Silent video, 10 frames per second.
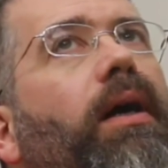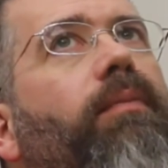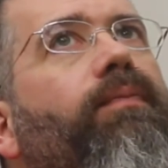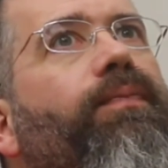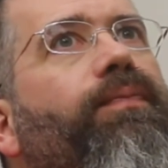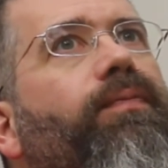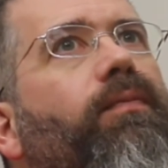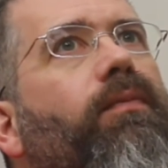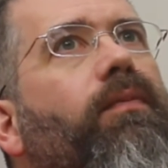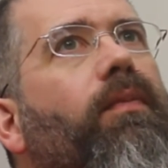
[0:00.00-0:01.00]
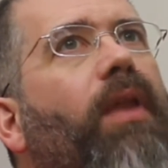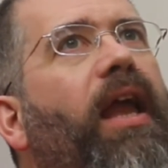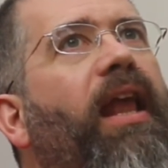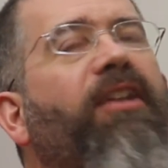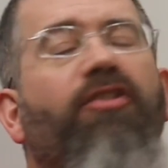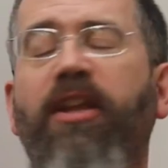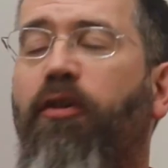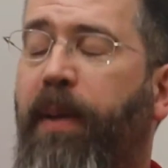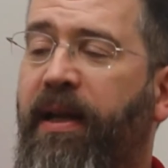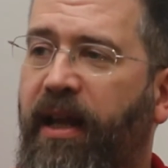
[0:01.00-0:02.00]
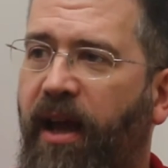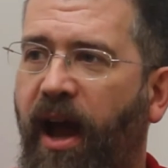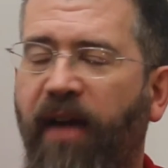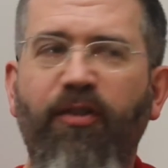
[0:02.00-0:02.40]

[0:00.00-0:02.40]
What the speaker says: and how does it work?